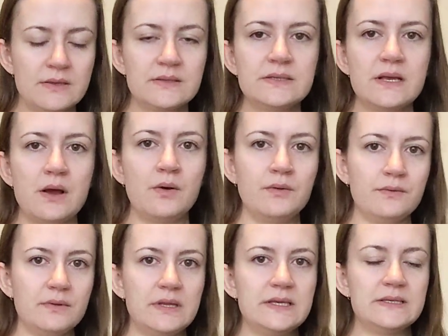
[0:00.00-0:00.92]
So
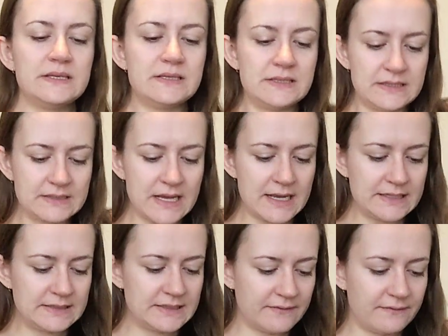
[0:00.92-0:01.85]
this is the
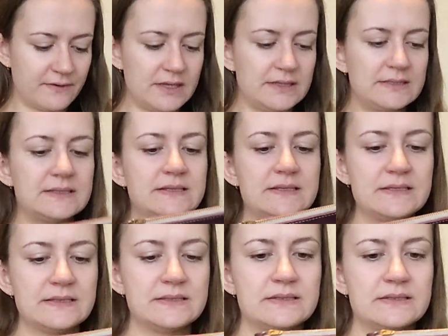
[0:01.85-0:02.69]
size difference.